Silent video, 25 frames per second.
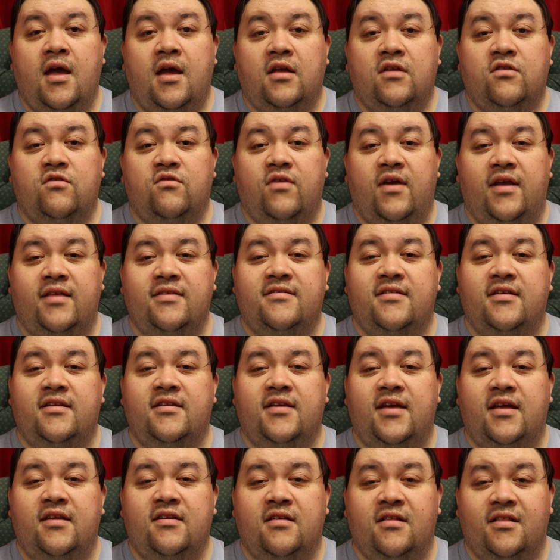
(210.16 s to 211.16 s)

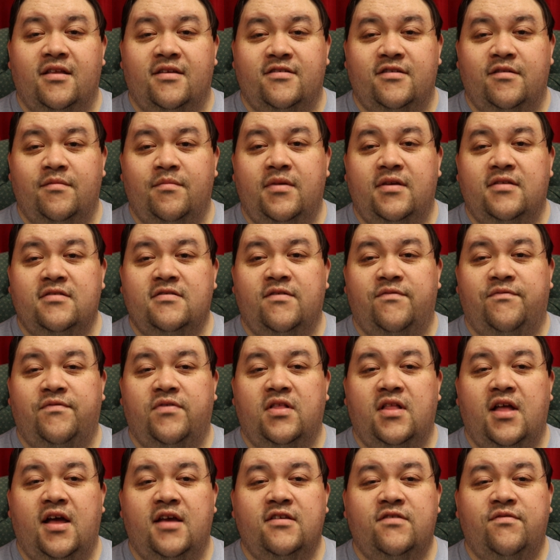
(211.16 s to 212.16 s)
Transcendentalism is the
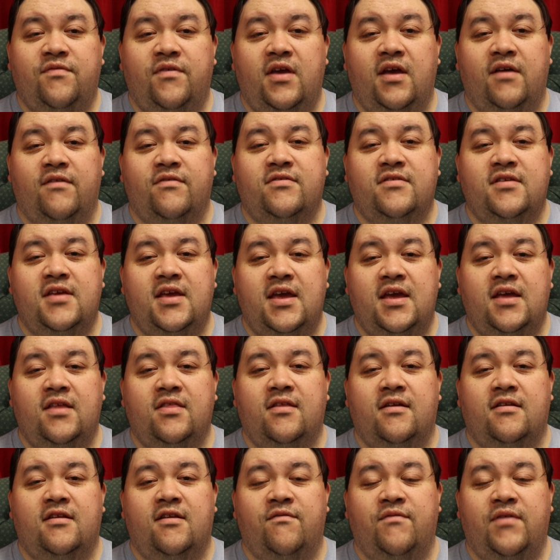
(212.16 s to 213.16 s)
philosophy of seeing
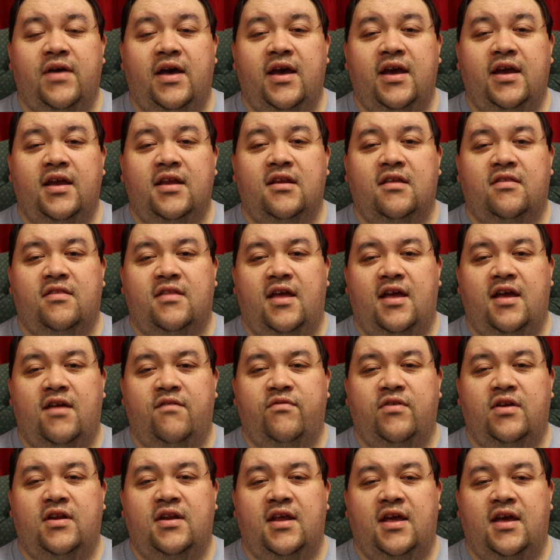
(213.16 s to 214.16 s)
the divine in the
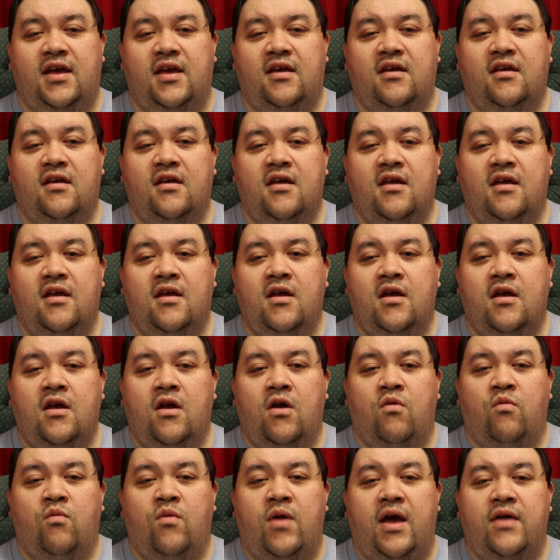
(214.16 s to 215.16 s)
everyday,
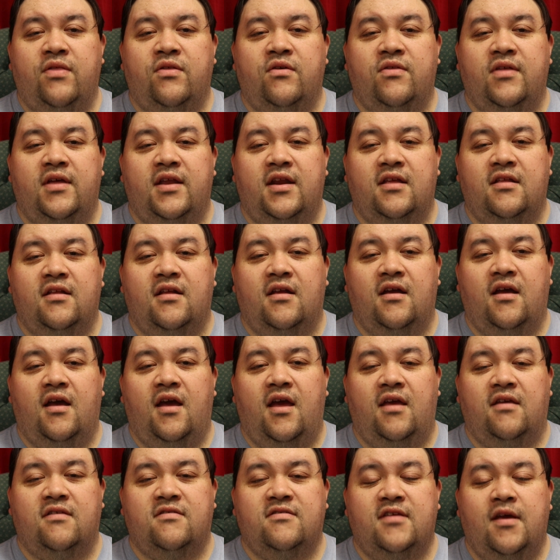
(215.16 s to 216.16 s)
rather than in
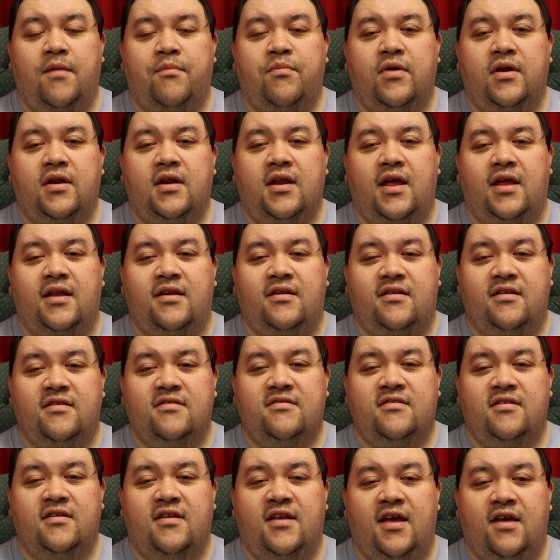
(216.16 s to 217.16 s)
a separate and
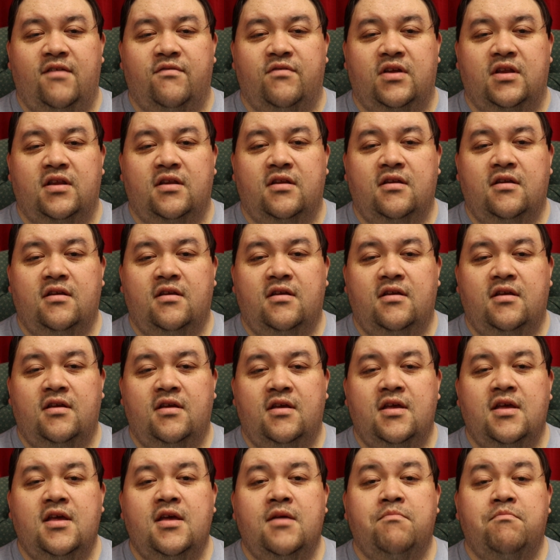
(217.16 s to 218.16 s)
distant heaven.
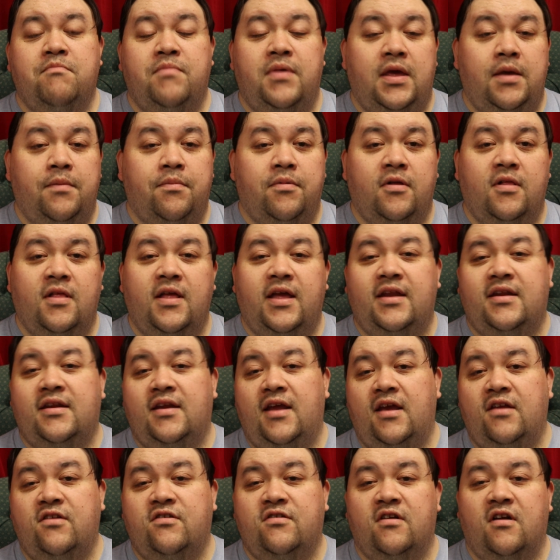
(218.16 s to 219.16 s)
People and
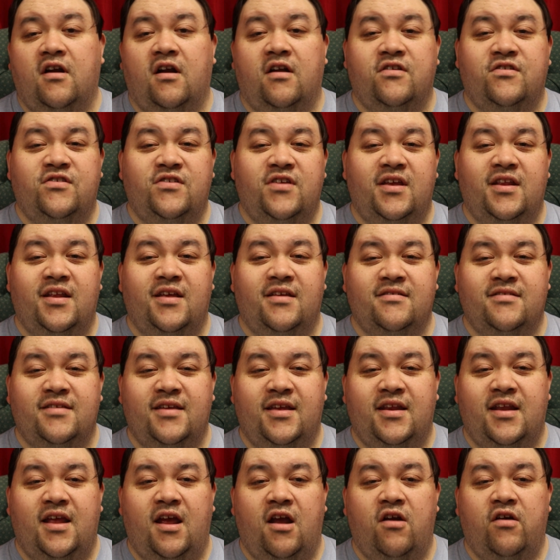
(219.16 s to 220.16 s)
nature are seen as
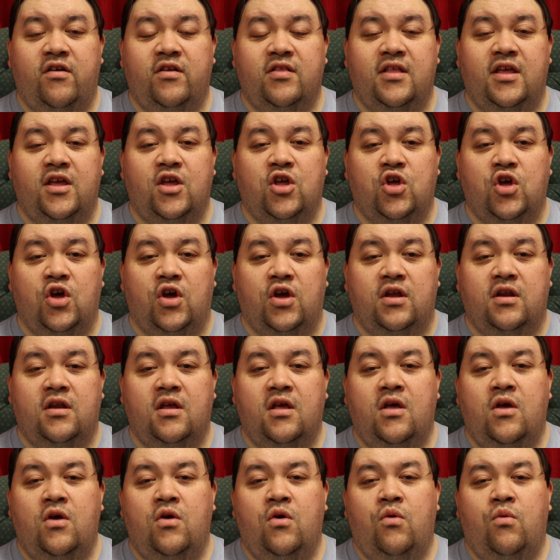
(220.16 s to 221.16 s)
inherently good,
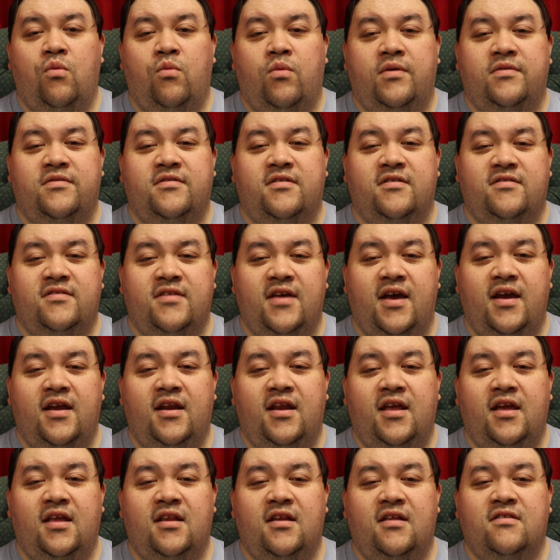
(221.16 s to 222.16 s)
with
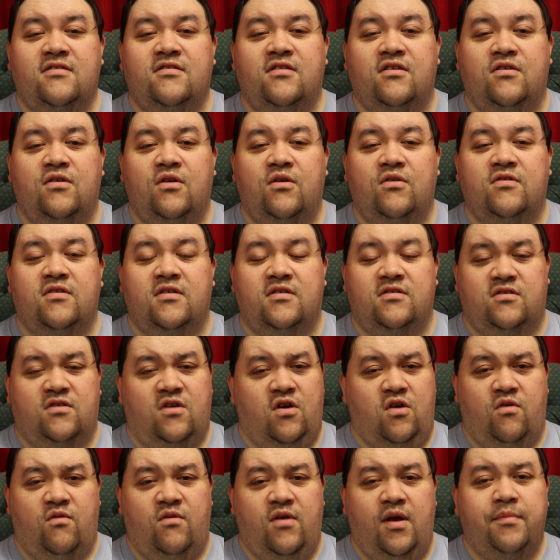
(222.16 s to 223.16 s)
society and institutions
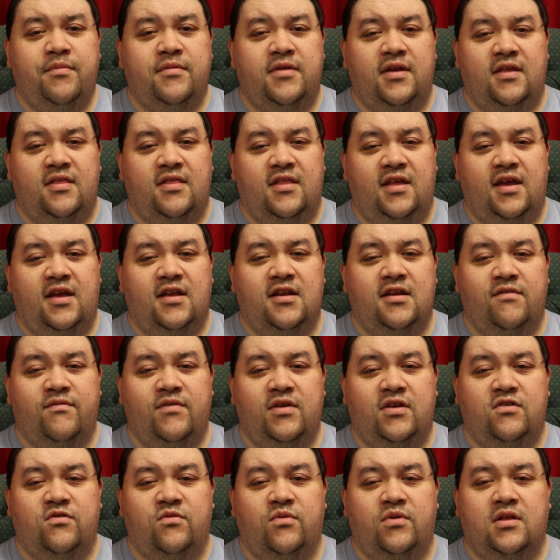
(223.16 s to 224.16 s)
corrupting the
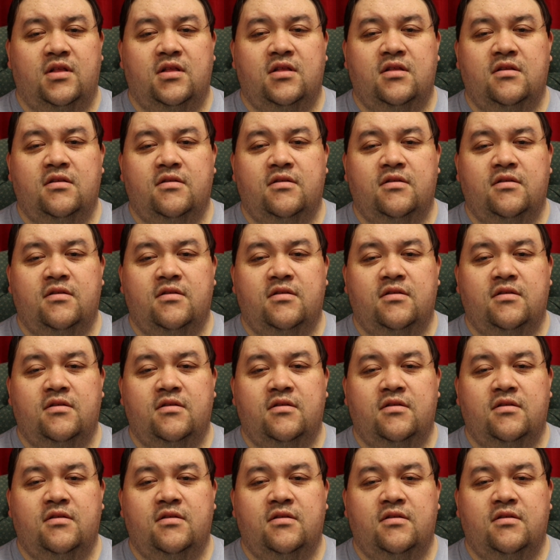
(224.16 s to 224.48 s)
individual.